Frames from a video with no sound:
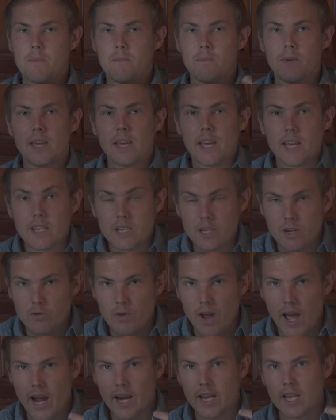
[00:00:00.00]
be
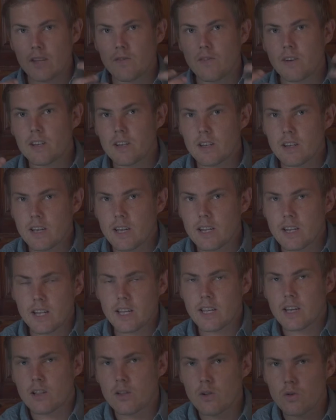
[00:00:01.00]
interactive and
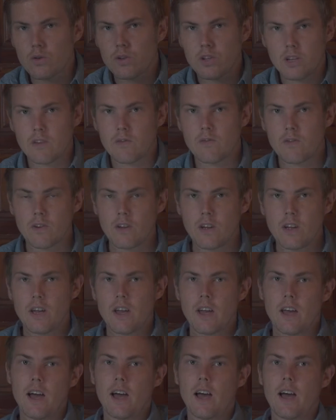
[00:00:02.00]
inclusive.
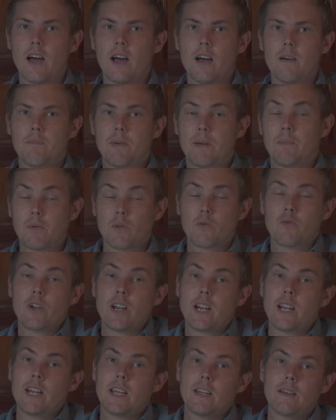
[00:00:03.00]
People
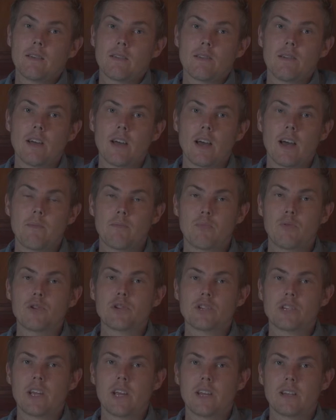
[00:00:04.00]
really
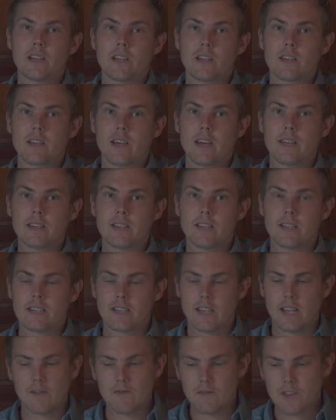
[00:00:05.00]
appreciate and
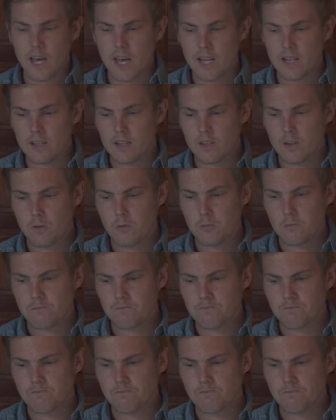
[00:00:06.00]
love that. So